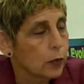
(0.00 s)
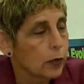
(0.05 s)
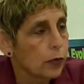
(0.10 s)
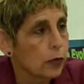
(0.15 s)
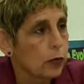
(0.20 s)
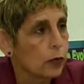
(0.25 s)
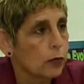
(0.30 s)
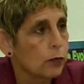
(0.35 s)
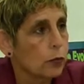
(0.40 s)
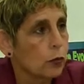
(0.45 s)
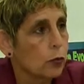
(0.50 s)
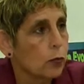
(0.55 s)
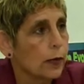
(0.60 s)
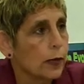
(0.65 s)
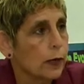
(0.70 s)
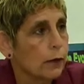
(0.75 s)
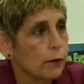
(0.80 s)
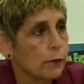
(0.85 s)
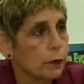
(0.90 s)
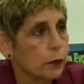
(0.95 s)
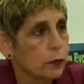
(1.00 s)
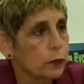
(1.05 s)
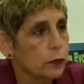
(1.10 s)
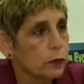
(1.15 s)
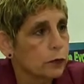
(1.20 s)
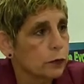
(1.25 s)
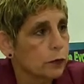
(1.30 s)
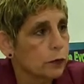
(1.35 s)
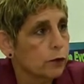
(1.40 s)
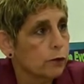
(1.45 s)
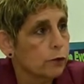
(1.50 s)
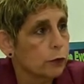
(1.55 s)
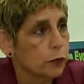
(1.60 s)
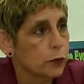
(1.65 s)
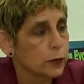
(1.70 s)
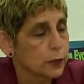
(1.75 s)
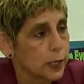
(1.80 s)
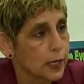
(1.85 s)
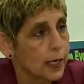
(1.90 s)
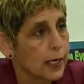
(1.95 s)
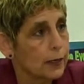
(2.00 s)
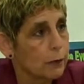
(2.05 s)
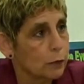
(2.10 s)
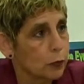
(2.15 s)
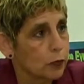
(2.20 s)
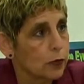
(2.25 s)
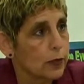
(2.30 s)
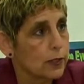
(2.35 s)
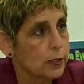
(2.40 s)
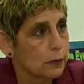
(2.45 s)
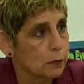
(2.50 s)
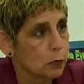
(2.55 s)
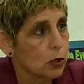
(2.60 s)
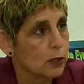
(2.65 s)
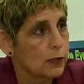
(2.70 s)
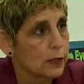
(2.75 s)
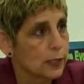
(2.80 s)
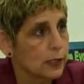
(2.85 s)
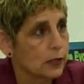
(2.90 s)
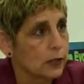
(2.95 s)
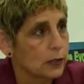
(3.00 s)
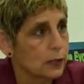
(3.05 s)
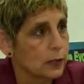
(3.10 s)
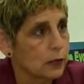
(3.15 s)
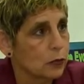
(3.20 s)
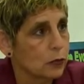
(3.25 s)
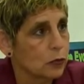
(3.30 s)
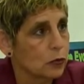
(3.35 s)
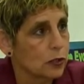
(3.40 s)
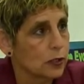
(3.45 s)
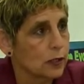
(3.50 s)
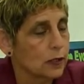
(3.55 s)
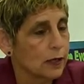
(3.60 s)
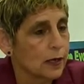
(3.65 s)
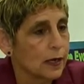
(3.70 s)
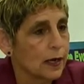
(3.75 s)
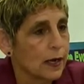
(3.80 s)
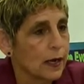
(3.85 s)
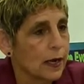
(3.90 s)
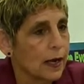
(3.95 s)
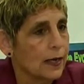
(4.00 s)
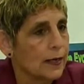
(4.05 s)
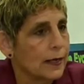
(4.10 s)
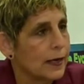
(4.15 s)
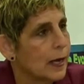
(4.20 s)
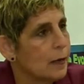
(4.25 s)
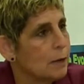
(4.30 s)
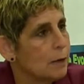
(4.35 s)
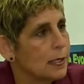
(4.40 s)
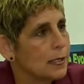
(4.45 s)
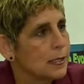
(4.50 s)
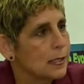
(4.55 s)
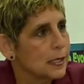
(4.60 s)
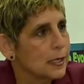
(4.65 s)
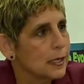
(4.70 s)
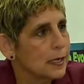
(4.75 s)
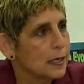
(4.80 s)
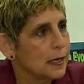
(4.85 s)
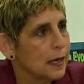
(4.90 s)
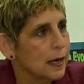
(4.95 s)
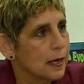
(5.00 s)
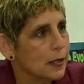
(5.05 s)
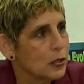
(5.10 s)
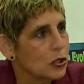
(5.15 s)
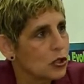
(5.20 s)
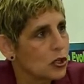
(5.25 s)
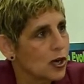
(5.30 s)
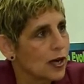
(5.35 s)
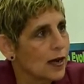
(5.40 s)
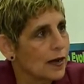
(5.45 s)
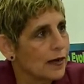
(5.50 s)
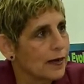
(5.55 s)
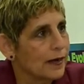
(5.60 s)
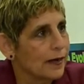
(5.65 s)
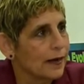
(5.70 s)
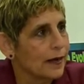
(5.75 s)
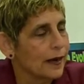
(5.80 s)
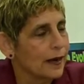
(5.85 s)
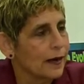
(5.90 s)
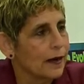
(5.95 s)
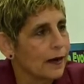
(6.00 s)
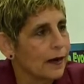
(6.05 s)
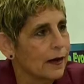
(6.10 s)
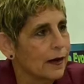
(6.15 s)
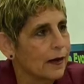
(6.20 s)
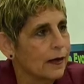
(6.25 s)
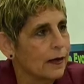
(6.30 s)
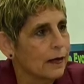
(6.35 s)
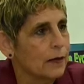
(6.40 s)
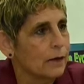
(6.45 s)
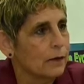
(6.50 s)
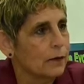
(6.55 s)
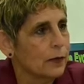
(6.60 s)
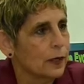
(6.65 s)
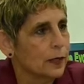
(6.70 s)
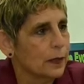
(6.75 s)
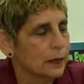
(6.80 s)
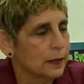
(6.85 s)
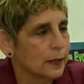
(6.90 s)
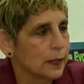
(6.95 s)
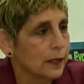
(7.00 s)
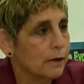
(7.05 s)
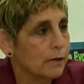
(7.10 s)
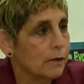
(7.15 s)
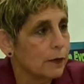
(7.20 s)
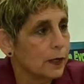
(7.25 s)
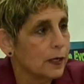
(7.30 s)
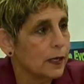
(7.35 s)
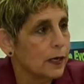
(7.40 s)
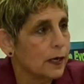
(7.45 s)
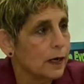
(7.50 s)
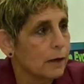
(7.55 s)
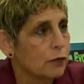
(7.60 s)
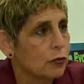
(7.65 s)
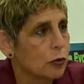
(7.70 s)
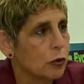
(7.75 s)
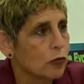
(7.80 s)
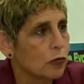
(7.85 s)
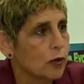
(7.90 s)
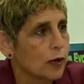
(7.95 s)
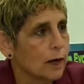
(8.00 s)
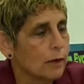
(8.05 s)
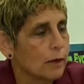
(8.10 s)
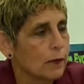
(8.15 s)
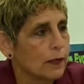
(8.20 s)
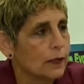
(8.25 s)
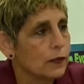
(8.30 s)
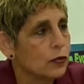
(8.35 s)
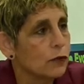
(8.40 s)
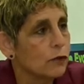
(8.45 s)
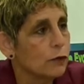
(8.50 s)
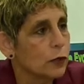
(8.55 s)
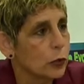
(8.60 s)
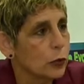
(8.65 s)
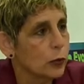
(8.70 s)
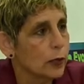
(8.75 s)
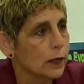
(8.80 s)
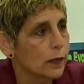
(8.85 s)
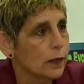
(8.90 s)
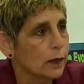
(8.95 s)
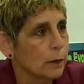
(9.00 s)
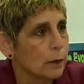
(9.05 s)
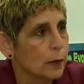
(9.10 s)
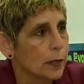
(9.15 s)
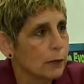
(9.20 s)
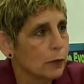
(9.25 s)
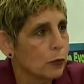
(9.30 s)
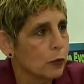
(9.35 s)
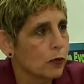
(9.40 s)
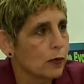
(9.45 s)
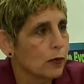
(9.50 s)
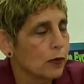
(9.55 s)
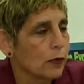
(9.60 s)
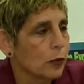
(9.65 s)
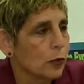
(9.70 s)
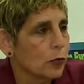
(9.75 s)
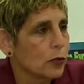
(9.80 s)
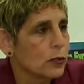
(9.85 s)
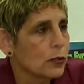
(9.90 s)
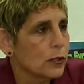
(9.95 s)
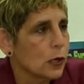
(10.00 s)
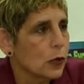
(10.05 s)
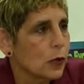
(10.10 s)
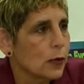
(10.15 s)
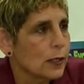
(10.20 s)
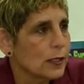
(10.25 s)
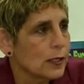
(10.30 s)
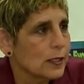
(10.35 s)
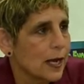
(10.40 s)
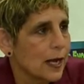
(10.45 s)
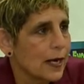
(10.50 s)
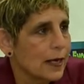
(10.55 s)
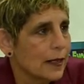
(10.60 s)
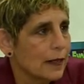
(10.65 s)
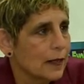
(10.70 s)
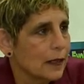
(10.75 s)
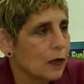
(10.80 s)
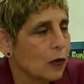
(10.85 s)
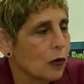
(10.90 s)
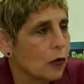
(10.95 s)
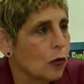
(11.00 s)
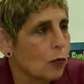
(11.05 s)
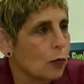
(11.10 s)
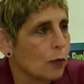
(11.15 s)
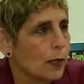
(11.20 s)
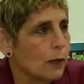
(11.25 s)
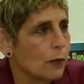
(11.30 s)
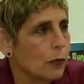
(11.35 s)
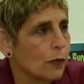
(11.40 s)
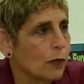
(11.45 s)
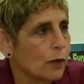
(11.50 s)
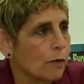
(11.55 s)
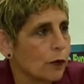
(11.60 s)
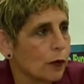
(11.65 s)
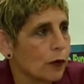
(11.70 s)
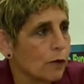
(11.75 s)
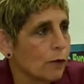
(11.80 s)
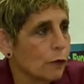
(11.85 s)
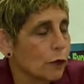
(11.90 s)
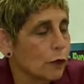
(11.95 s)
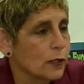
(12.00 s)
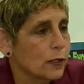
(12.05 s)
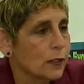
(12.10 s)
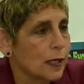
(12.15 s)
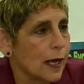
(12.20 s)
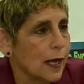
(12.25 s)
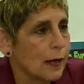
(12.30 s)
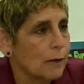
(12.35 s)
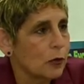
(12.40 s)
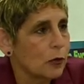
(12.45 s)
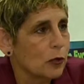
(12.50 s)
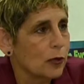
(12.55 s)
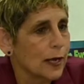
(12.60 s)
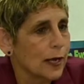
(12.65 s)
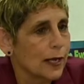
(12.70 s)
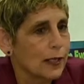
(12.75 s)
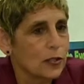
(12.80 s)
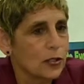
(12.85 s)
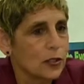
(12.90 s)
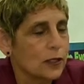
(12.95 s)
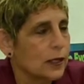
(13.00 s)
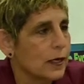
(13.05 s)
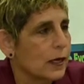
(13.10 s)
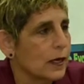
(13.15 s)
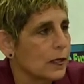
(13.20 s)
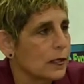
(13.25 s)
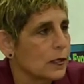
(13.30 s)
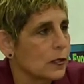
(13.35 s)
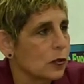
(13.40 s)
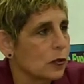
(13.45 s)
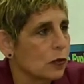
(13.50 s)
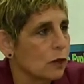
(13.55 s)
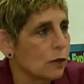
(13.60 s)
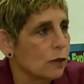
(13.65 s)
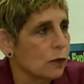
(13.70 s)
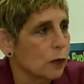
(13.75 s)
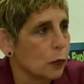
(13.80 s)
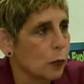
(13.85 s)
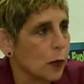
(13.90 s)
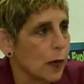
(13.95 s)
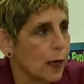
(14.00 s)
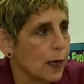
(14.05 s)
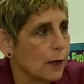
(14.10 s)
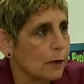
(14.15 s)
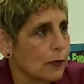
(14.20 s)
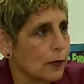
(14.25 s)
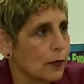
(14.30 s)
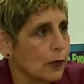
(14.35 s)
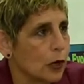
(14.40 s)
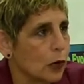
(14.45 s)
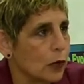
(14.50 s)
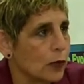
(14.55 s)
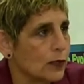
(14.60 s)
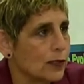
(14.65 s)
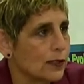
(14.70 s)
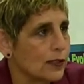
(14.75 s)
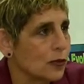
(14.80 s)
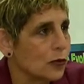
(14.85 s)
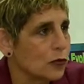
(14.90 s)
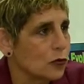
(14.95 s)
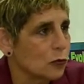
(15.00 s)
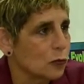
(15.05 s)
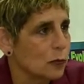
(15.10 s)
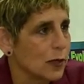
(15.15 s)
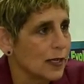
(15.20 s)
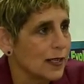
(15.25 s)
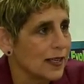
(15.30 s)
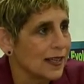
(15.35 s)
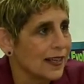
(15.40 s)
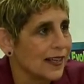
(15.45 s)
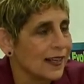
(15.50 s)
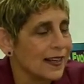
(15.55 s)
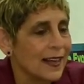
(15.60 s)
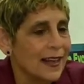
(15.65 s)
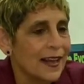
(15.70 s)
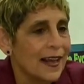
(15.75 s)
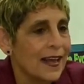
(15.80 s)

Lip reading: with their mobile phones for the first time with this small cell solution. And ABC shot a TV program interviewing the people there that were so excited, the local people that for the first time could actually surf the web, could go into social media,